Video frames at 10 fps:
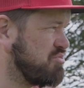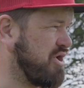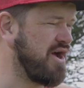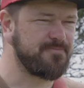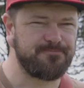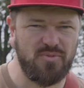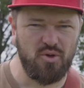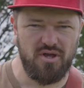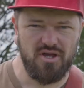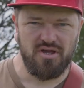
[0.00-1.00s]
But
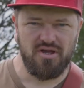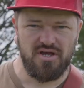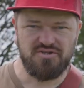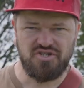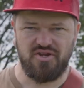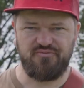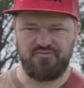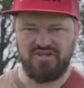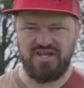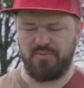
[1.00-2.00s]
I'm just going to
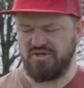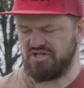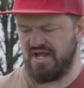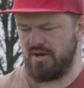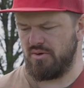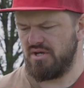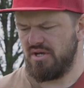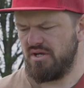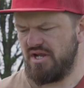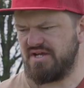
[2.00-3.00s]
take a picture now.
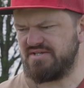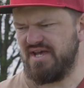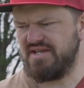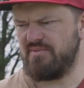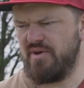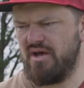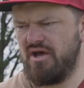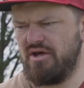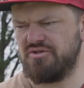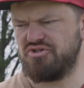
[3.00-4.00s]
Like I said, I'm at
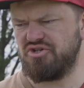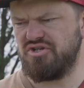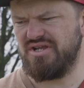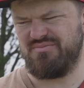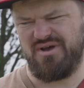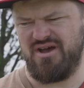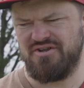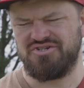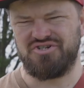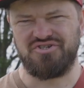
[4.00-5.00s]
about
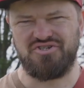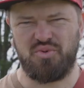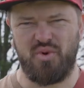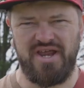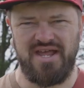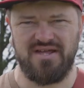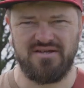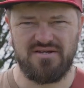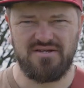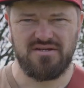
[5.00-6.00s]
120
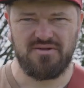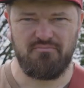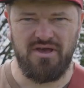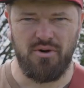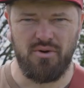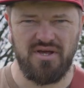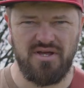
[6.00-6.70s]
mil.